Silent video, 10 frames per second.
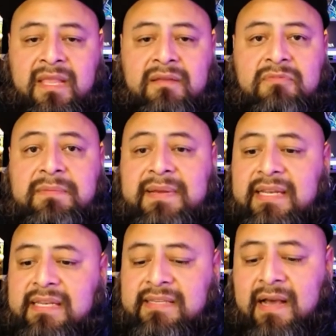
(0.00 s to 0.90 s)
we've
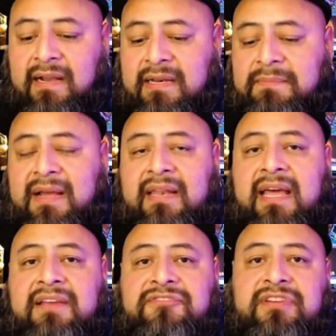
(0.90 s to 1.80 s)
been talking about
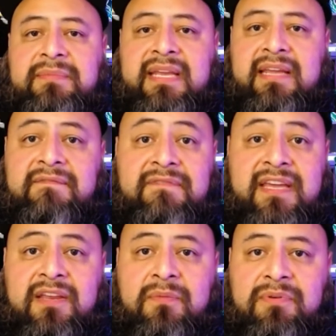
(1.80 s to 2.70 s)
live streaming and
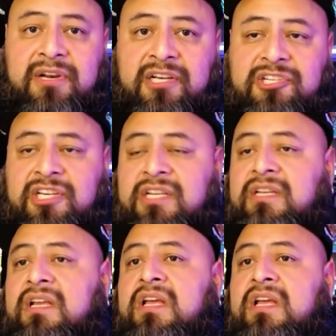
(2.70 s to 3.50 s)
video production